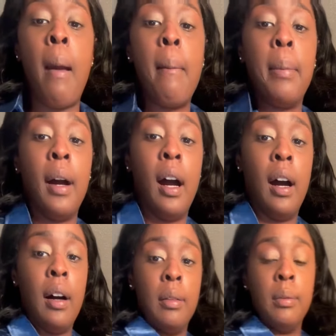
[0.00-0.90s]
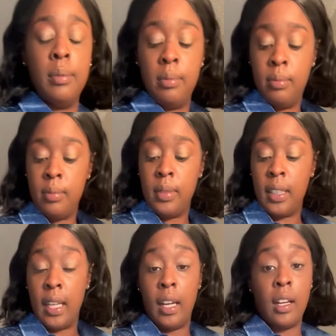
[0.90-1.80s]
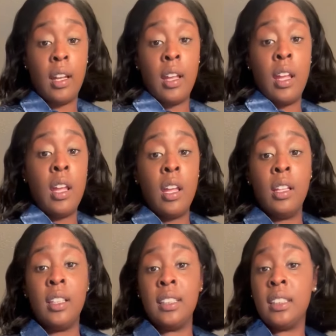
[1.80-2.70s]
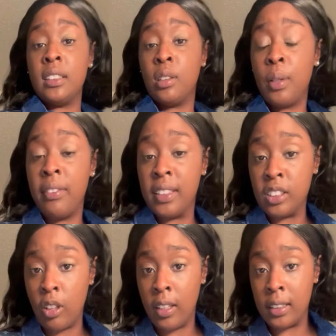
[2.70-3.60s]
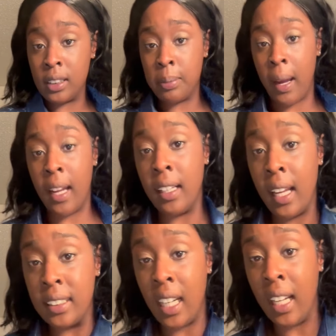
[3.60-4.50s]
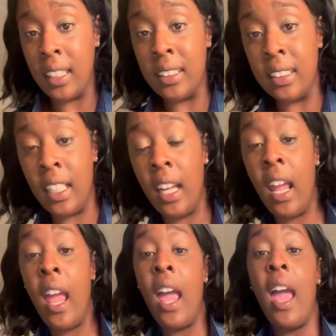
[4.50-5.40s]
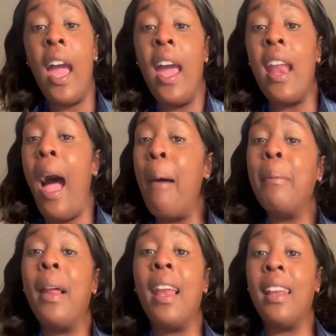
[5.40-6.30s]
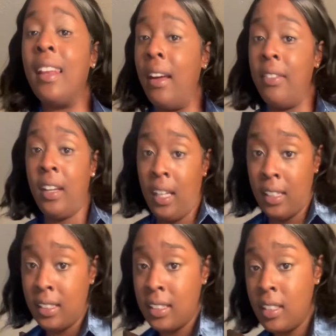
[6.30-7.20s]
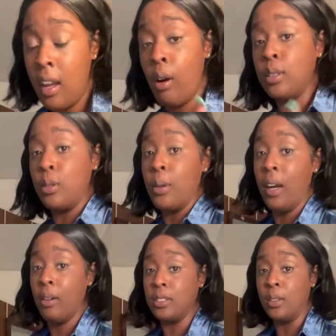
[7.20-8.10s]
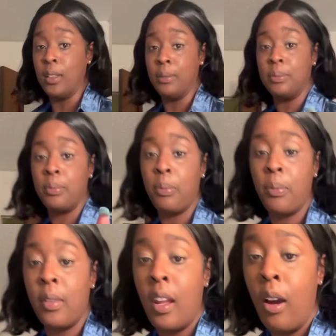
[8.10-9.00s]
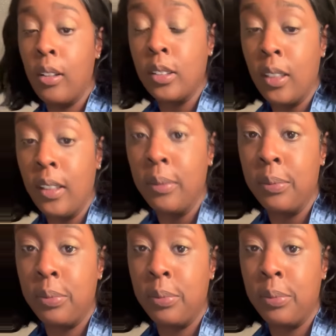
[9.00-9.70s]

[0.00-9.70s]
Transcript: But, um, yeah. This is Louis Vuitton inspired, as y'all can see. And I'm loving this. Hold on, hold on. Hold on.